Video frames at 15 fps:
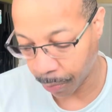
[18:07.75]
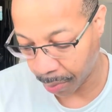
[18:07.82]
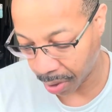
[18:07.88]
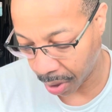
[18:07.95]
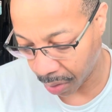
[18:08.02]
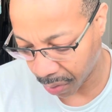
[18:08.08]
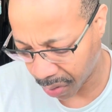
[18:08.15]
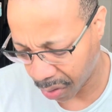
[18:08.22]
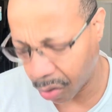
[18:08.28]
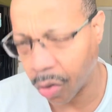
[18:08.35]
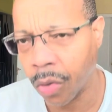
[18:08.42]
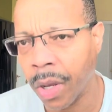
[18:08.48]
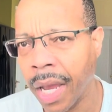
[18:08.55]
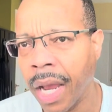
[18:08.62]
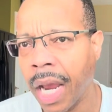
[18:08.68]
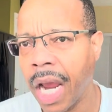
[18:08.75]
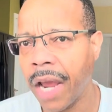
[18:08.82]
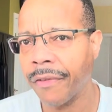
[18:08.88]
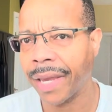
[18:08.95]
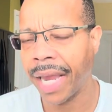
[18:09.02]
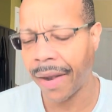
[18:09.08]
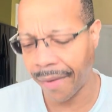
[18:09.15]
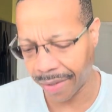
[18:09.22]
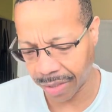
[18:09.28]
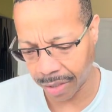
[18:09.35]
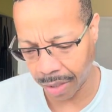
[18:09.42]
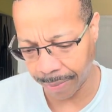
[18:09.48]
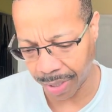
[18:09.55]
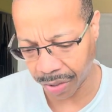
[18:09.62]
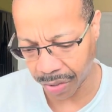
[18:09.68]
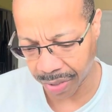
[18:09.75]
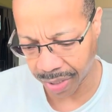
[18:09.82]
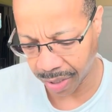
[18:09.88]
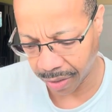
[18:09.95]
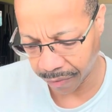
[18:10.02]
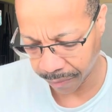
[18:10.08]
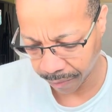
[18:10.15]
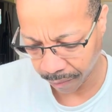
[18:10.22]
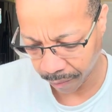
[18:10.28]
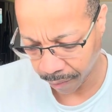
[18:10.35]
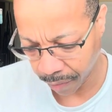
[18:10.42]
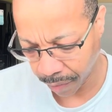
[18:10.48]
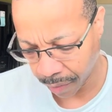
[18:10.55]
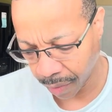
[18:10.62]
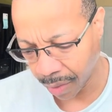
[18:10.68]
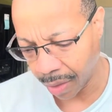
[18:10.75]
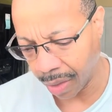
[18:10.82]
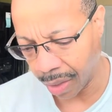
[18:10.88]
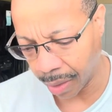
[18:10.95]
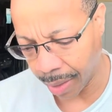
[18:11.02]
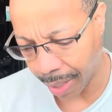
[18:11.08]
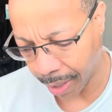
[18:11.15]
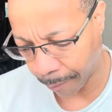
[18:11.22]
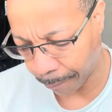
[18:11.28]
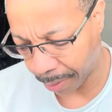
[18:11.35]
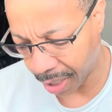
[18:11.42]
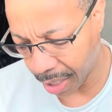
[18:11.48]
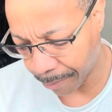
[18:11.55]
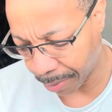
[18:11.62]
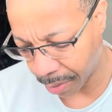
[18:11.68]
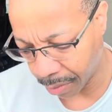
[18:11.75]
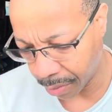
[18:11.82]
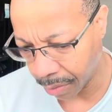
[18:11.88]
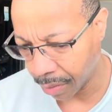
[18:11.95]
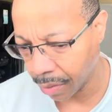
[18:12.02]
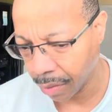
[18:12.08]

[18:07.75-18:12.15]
but also have character about yourself. A lot of people,